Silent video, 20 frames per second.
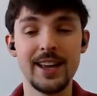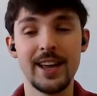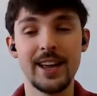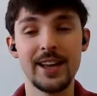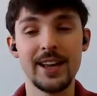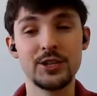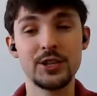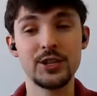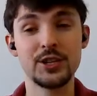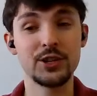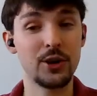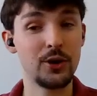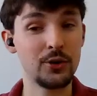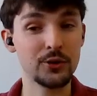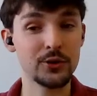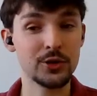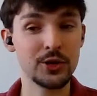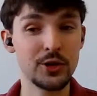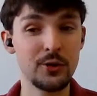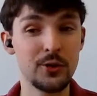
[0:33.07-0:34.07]
and she's
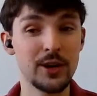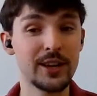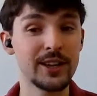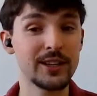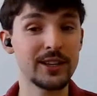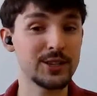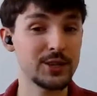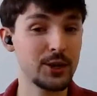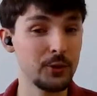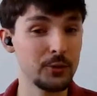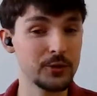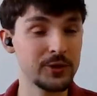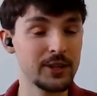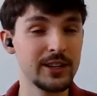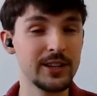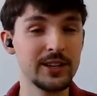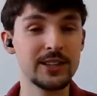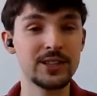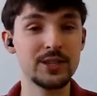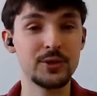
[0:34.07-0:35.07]
also a
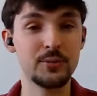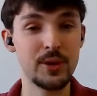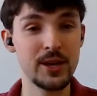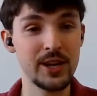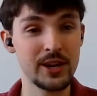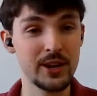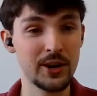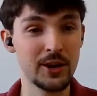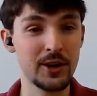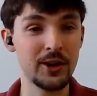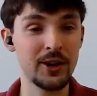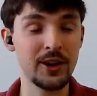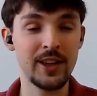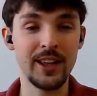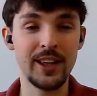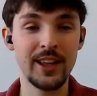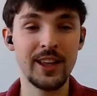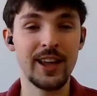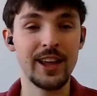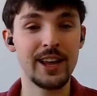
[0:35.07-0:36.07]
consultant, speaker,
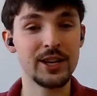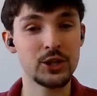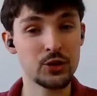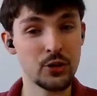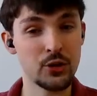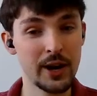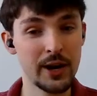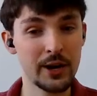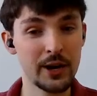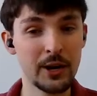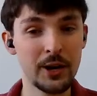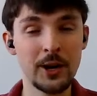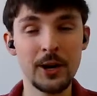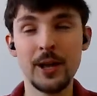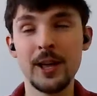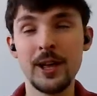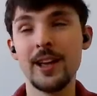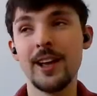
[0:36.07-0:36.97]
and trainer.